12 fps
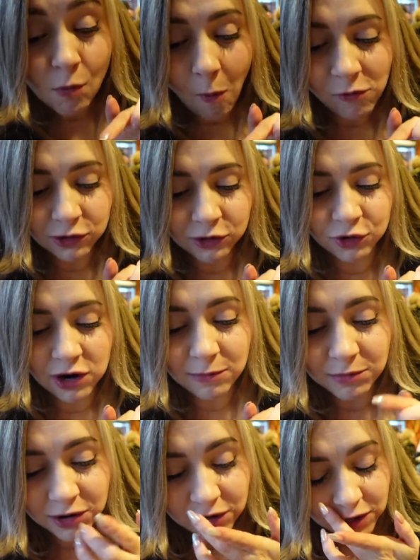I've got
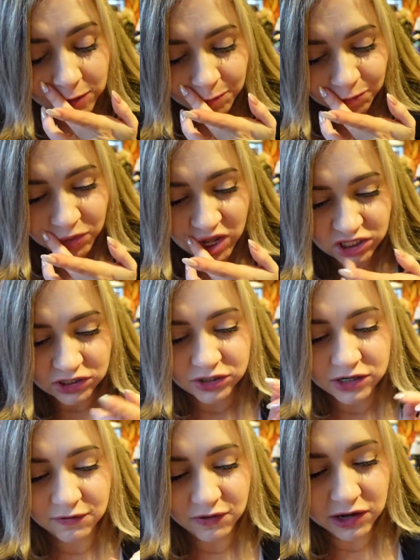cranberry and
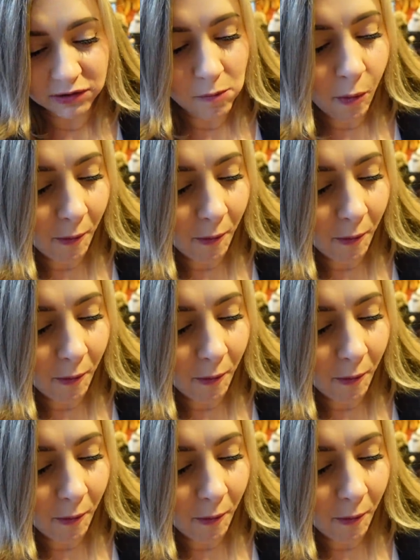stuffing.